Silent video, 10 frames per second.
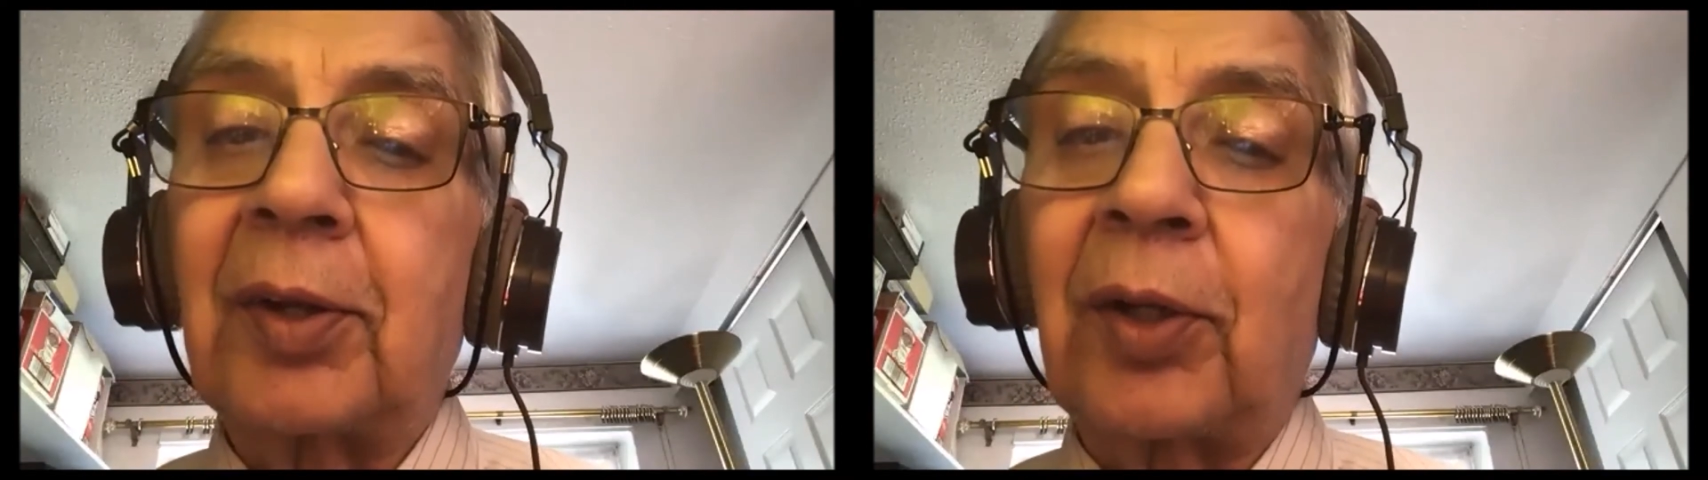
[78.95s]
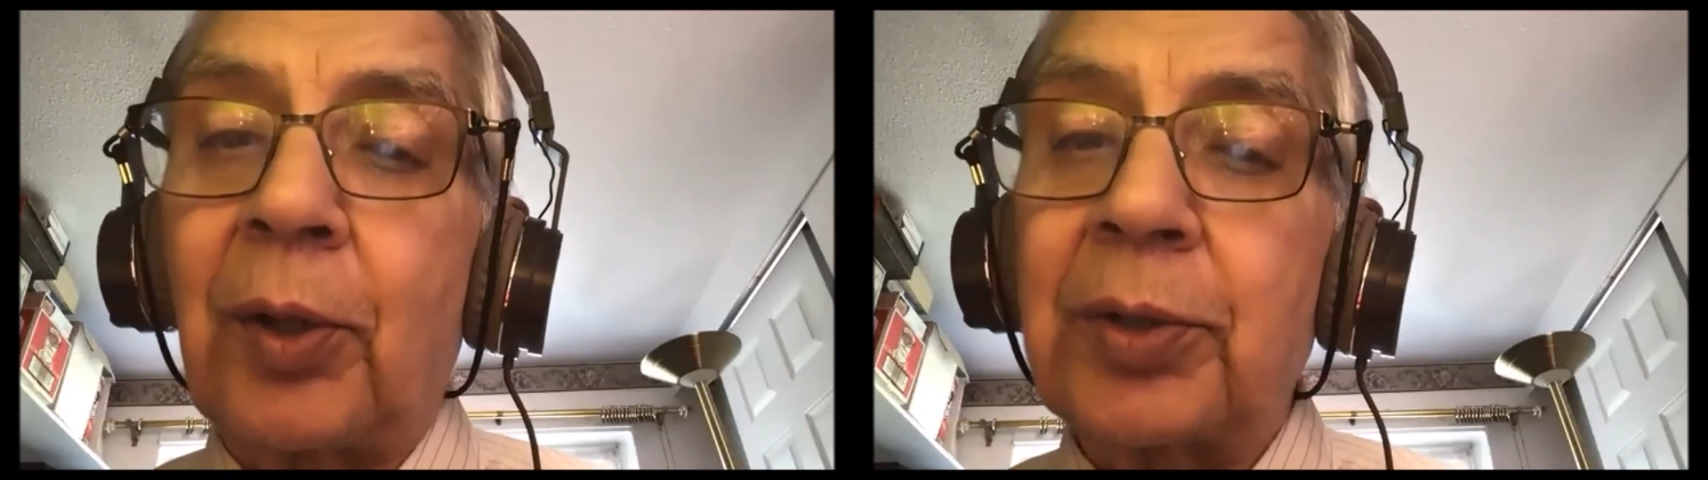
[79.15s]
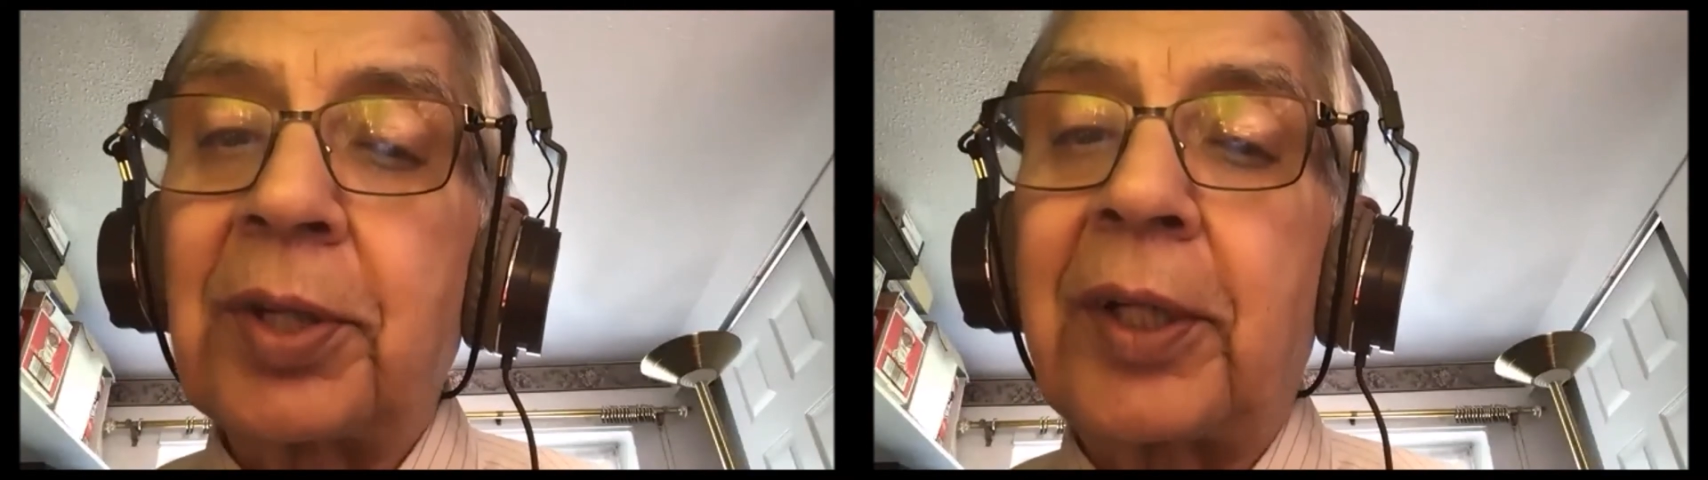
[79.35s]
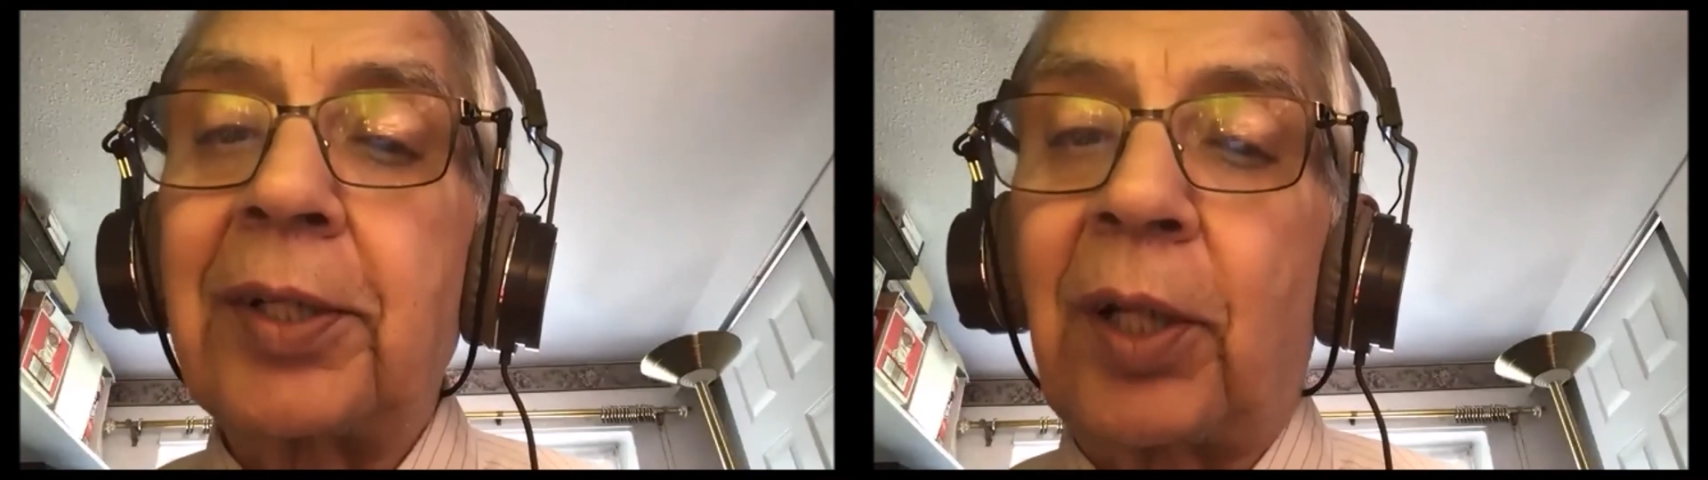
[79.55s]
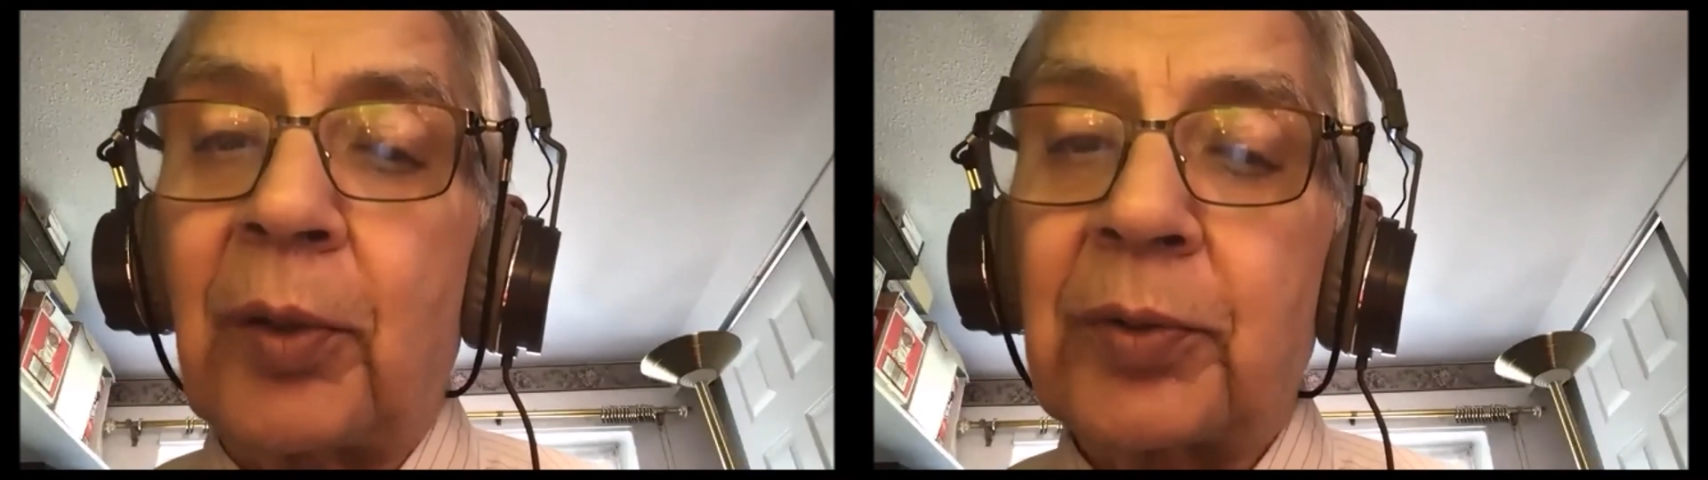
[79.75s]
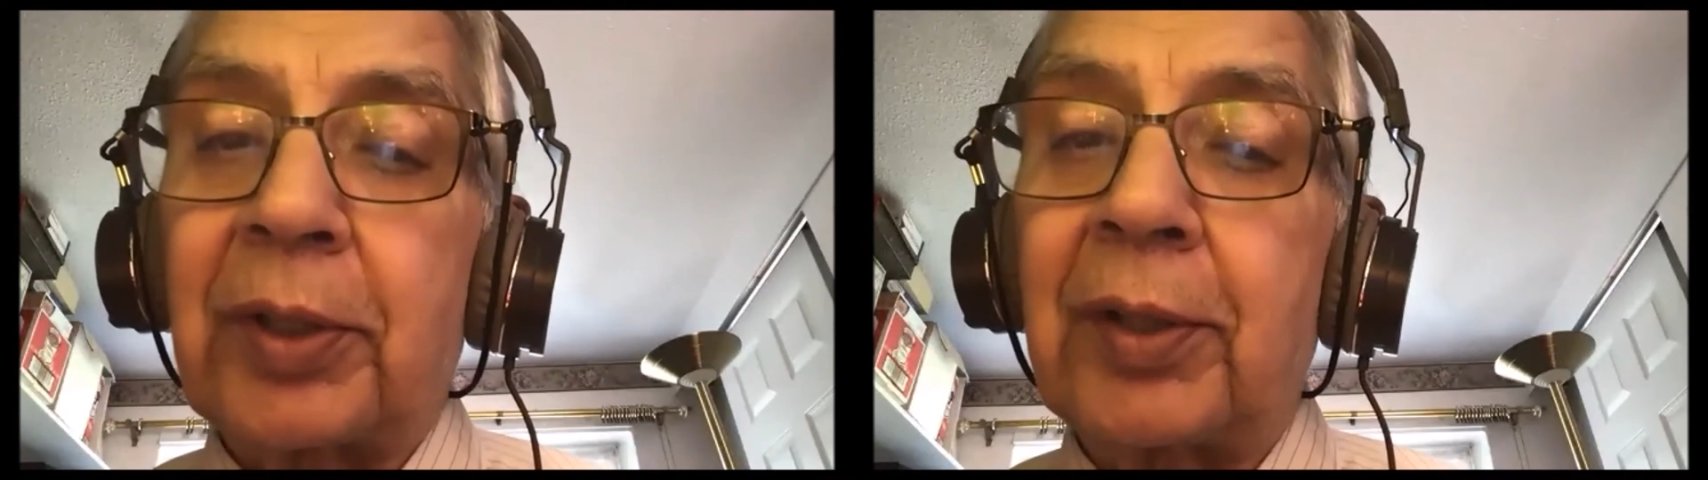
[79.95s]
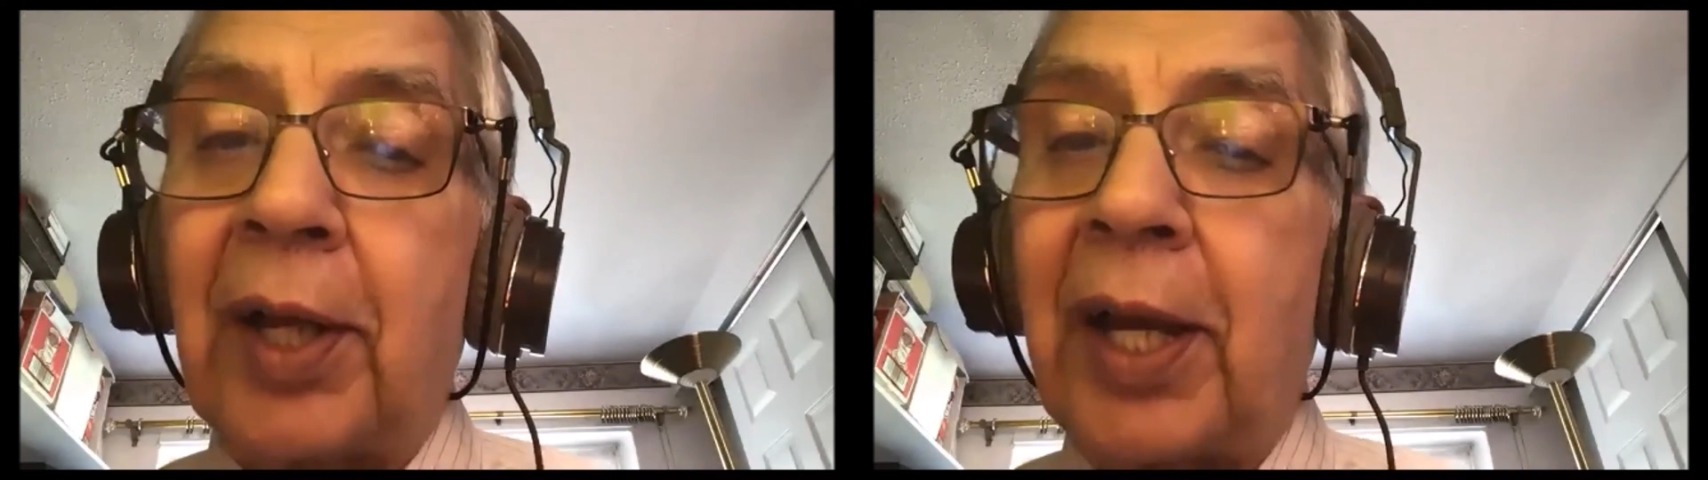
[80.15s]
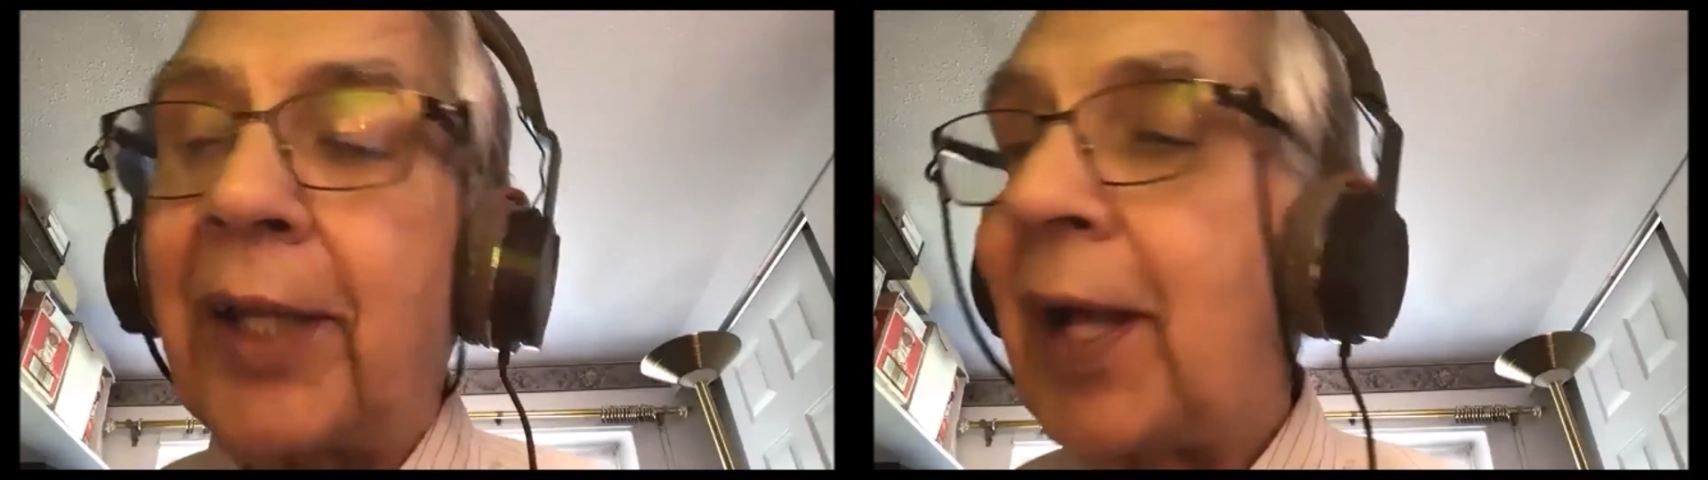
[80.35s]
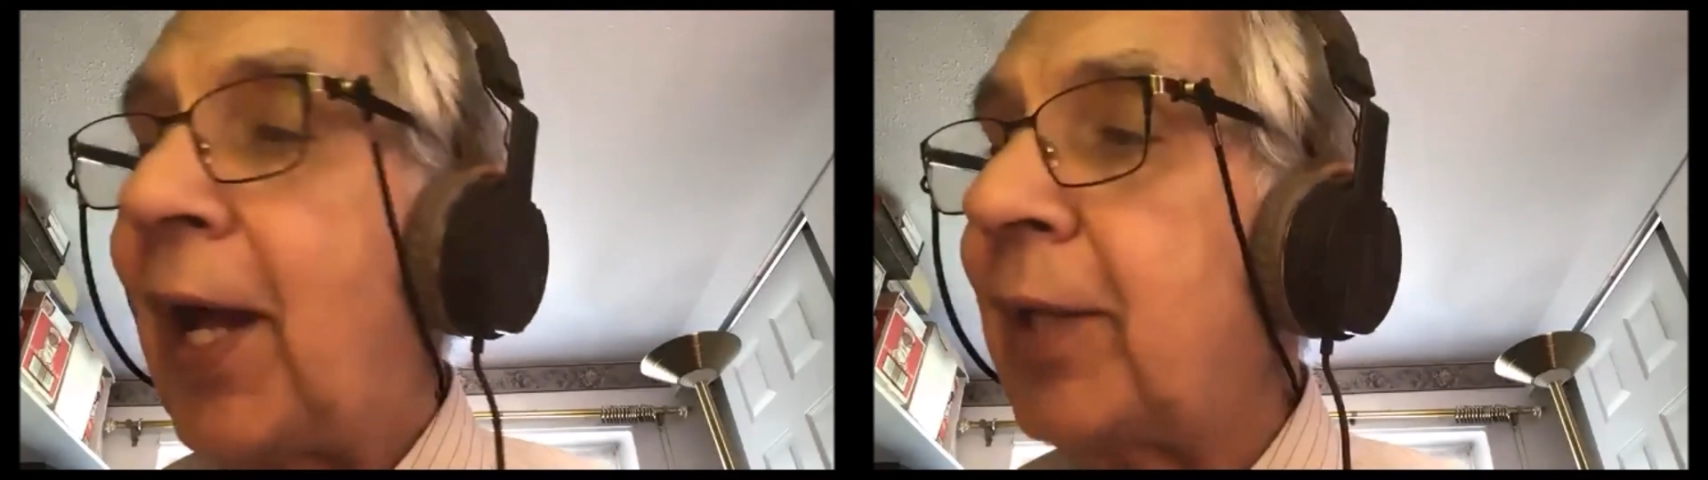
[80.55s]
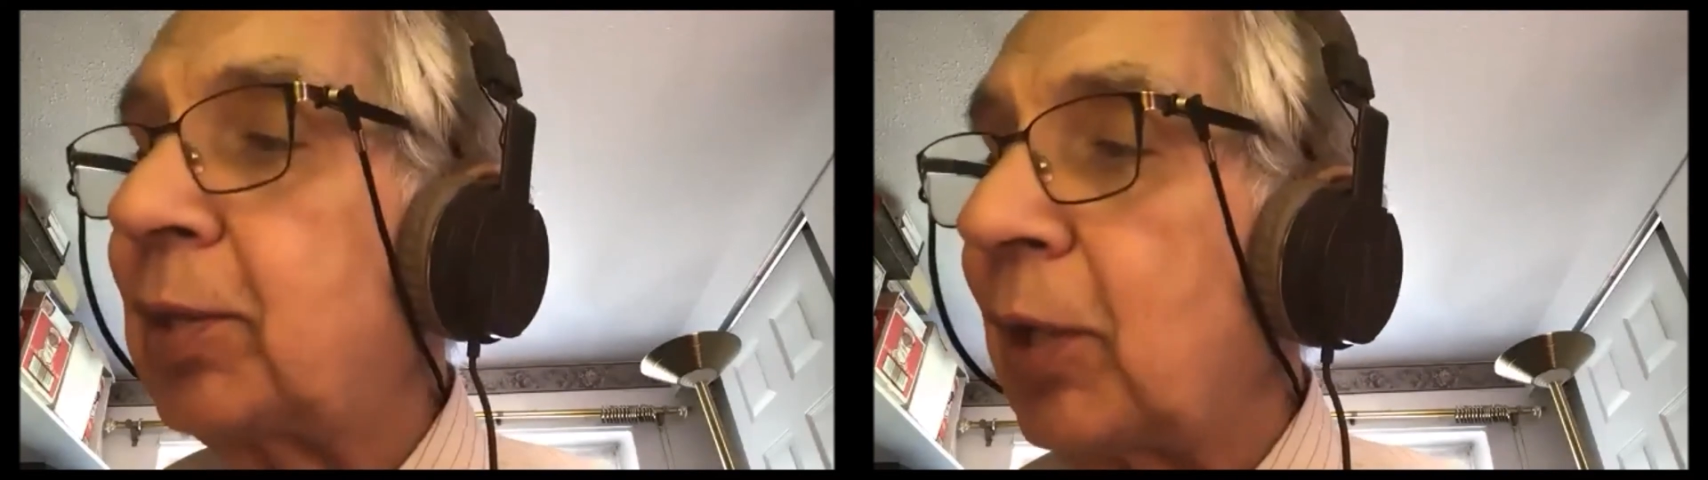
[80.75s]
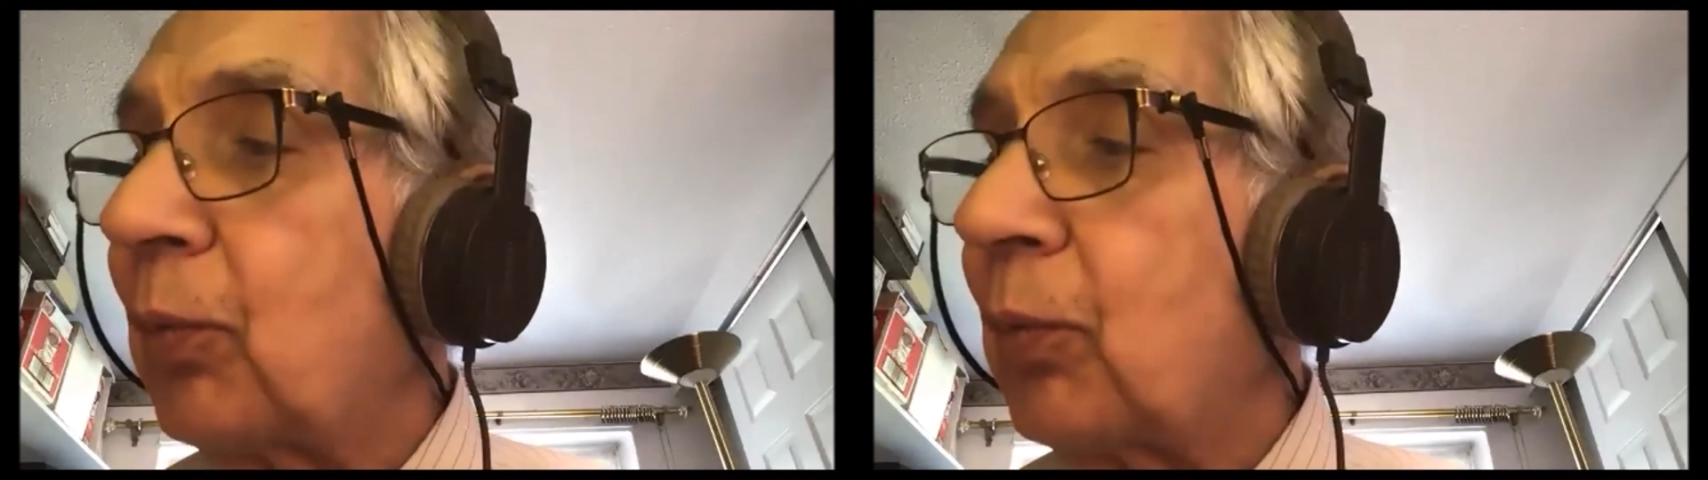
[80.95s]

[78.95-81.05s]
closer and closer. And I think